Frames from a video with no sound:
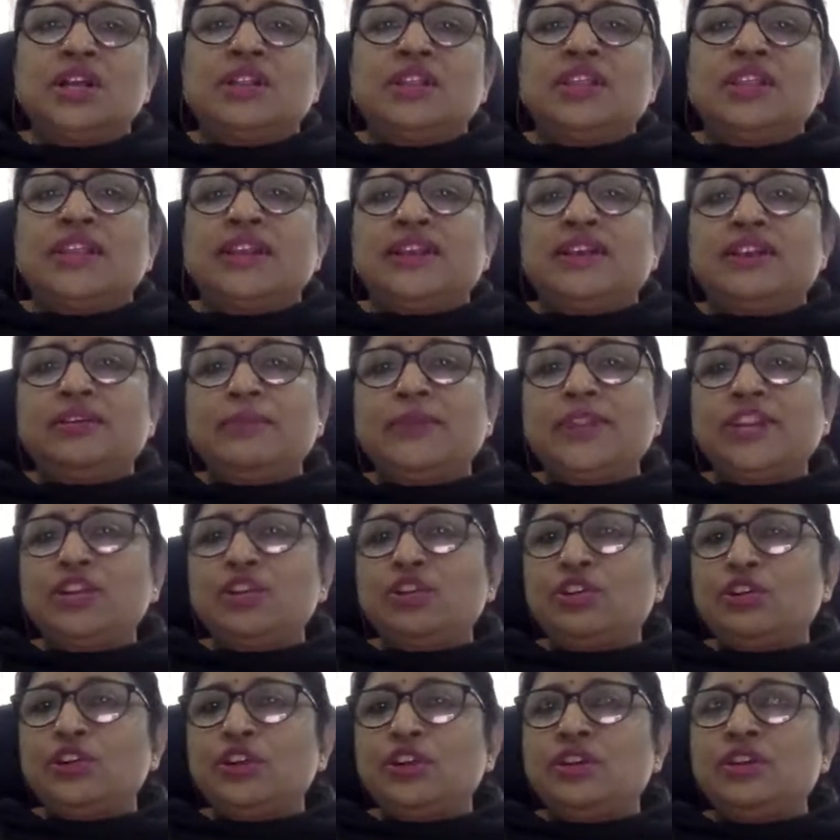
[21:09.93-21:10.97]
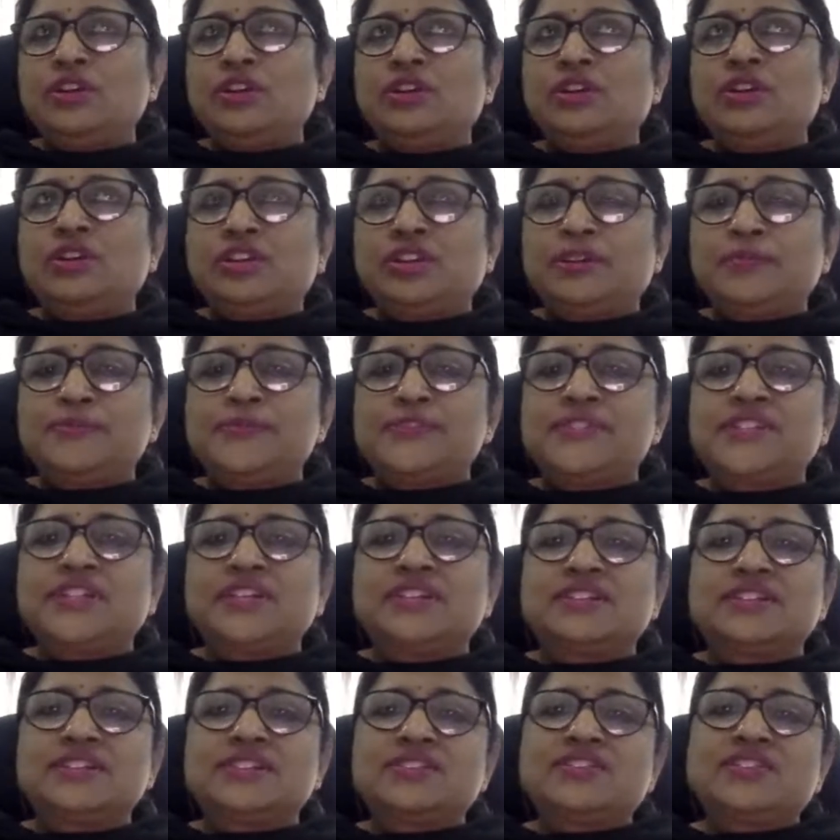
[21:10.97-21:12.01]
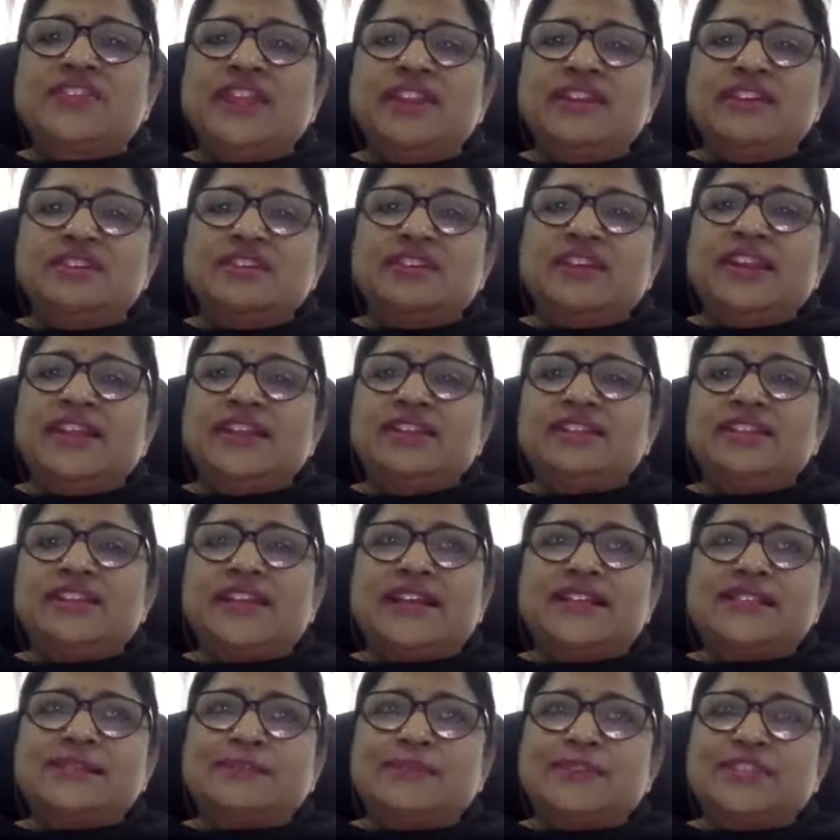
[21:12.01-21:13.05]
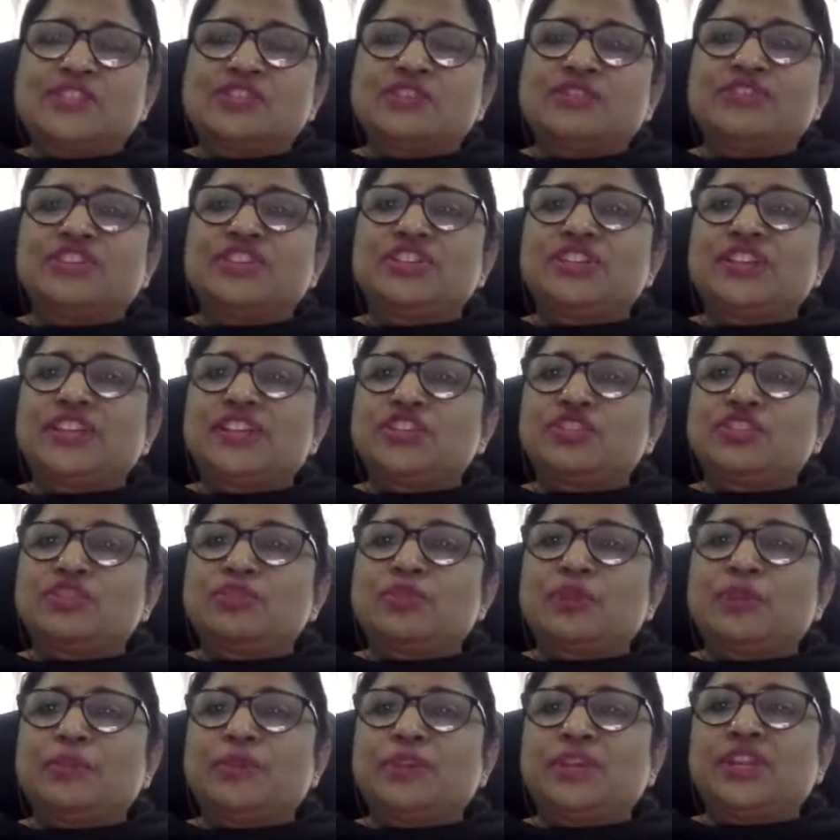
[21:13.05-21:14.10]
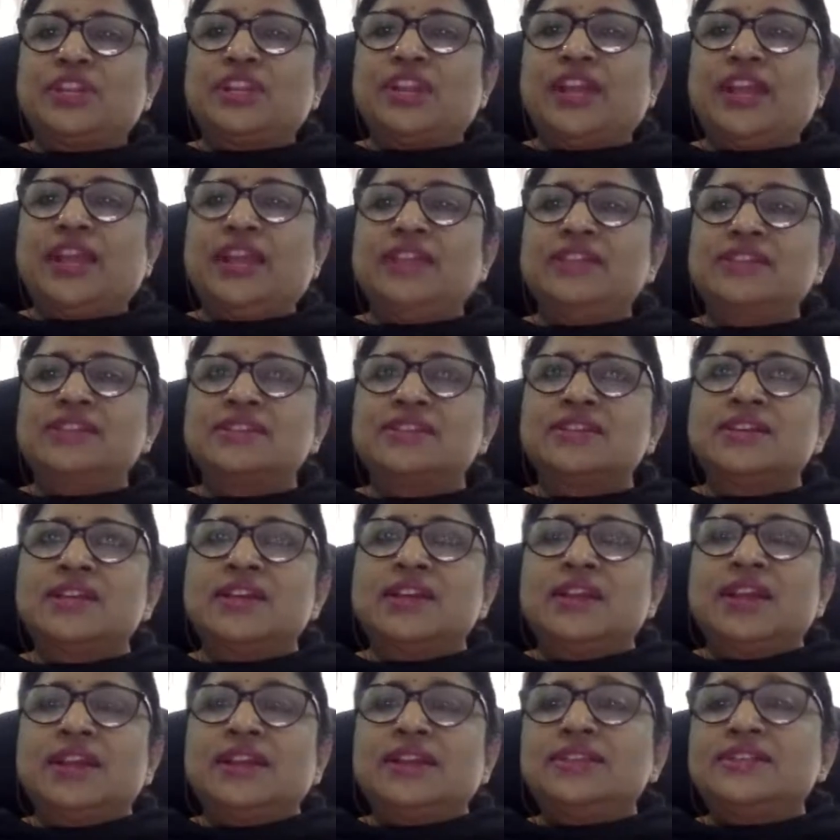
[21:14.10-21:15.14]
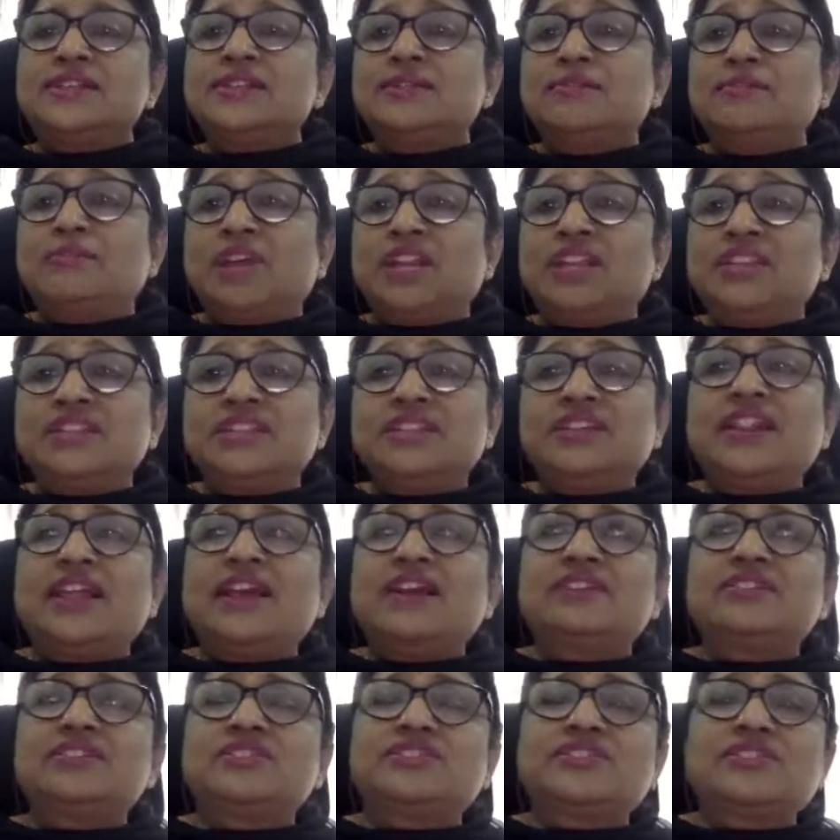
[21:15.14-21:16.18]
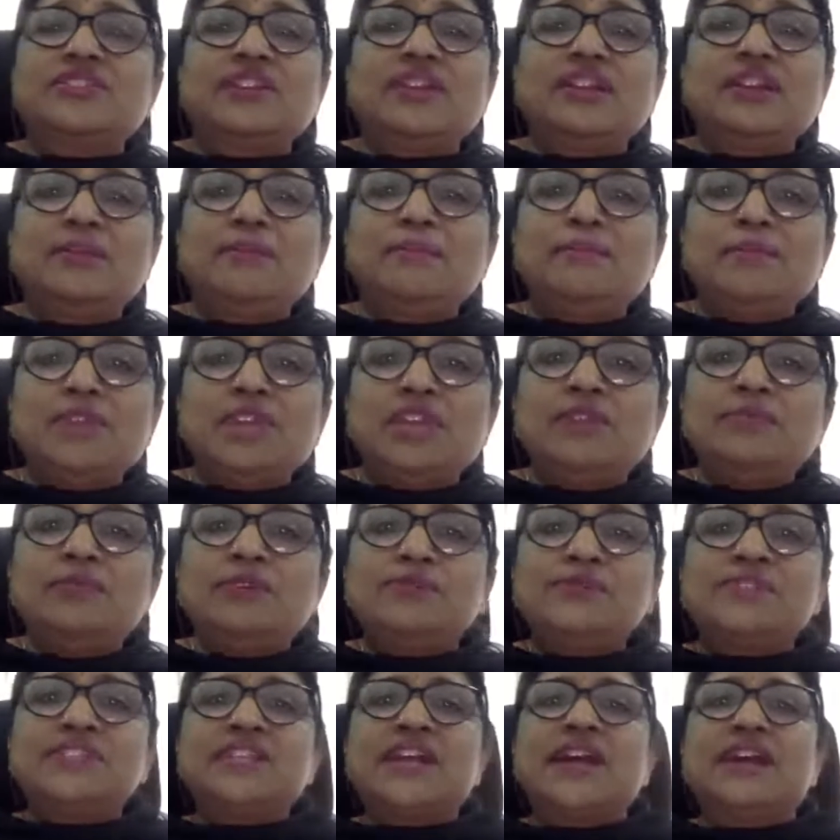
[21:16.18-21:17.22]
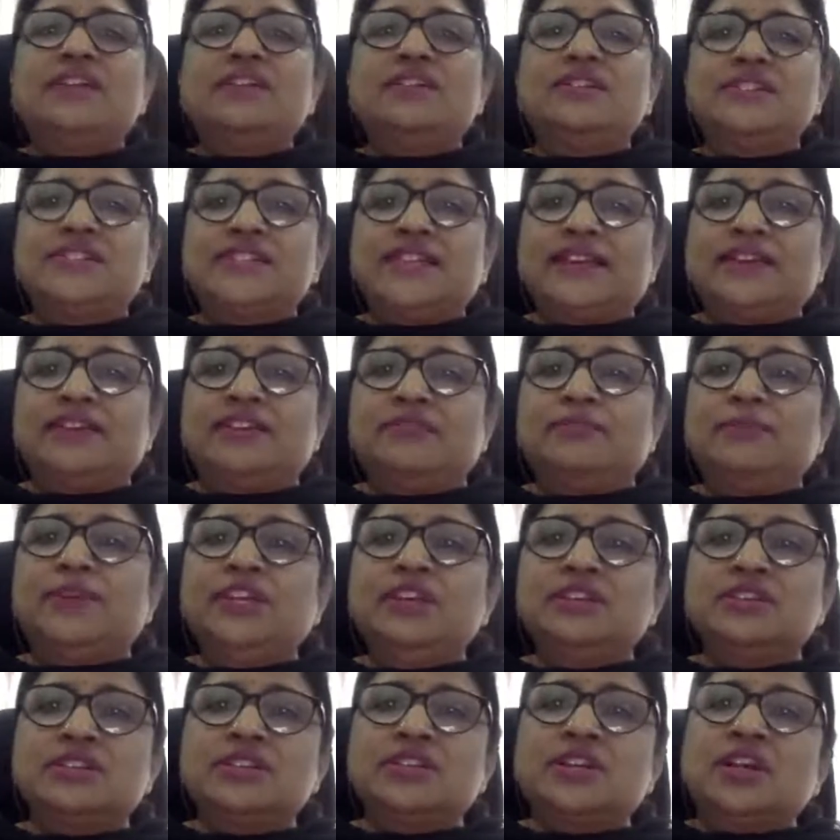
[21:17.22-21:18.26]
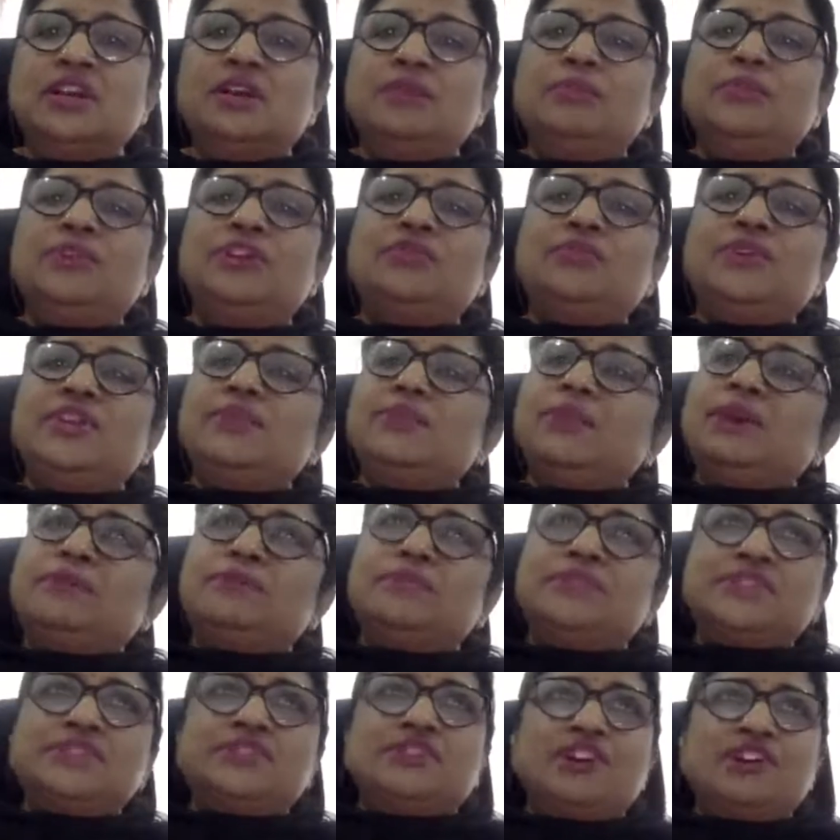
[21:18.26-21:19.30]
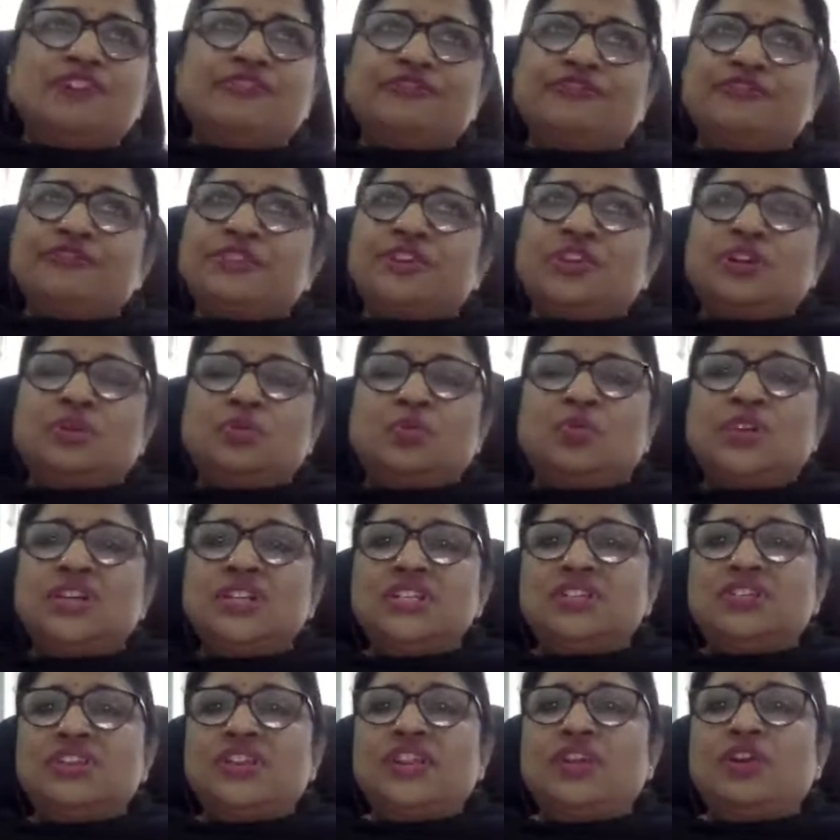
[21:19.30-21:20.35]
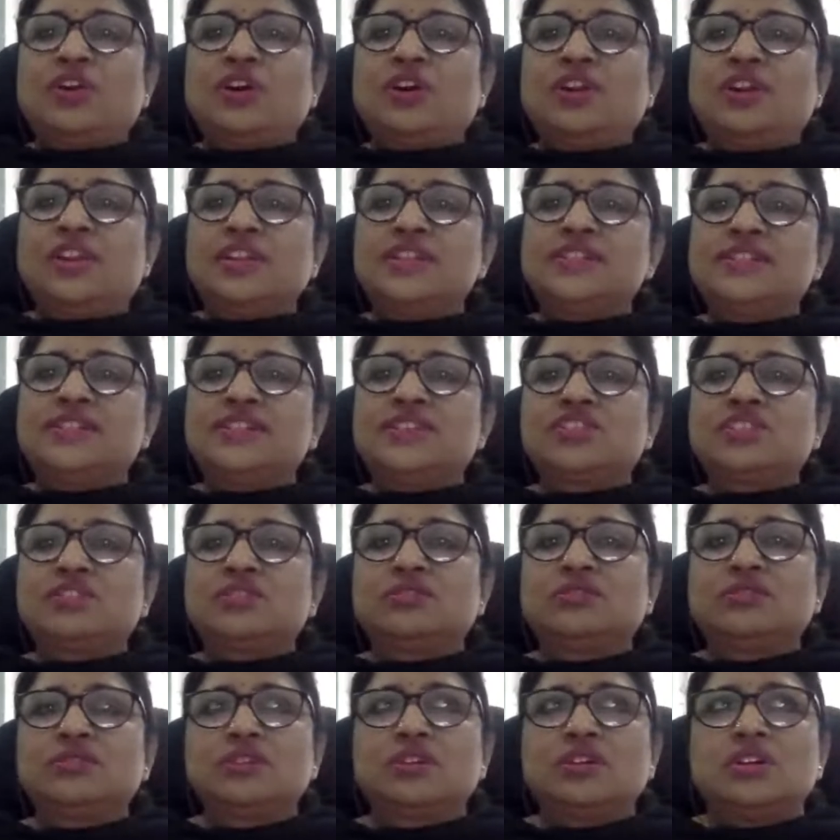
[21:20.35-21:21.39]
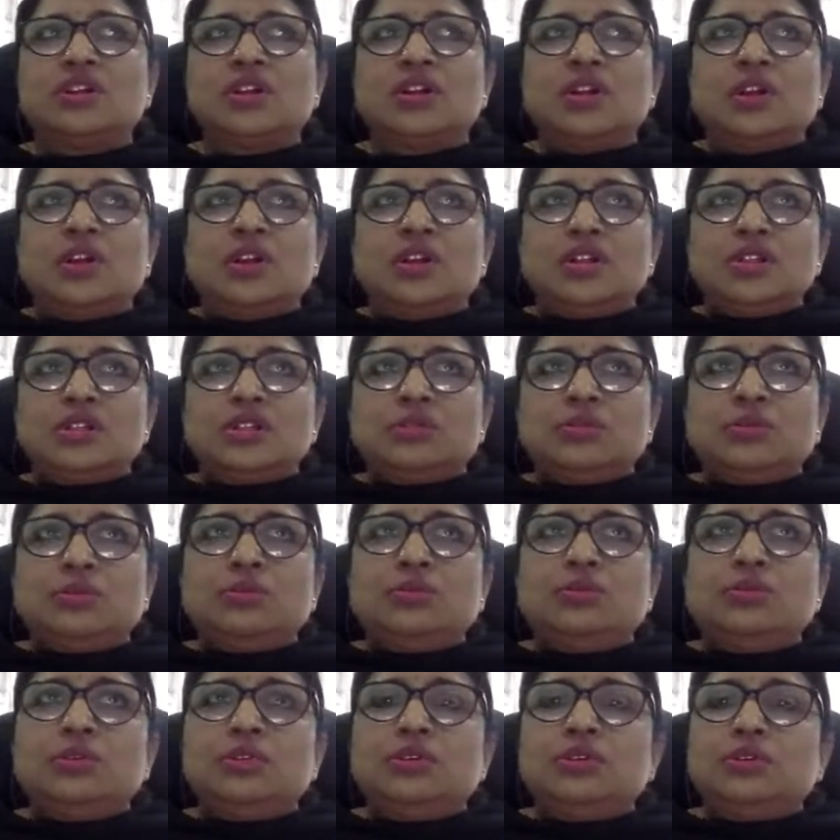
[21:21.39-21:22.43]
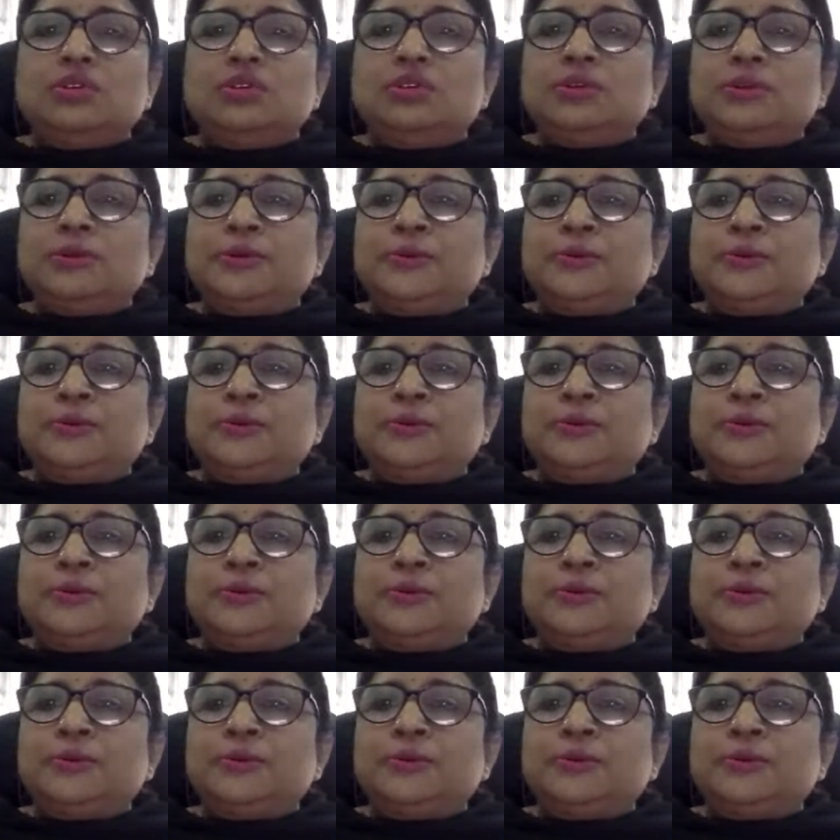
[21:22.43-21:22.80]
The agreement on TRIPS, that is trade-related aspects of intellectual property rights, it is a multilateral minimum standards agreement between members of World Trade Organization. So the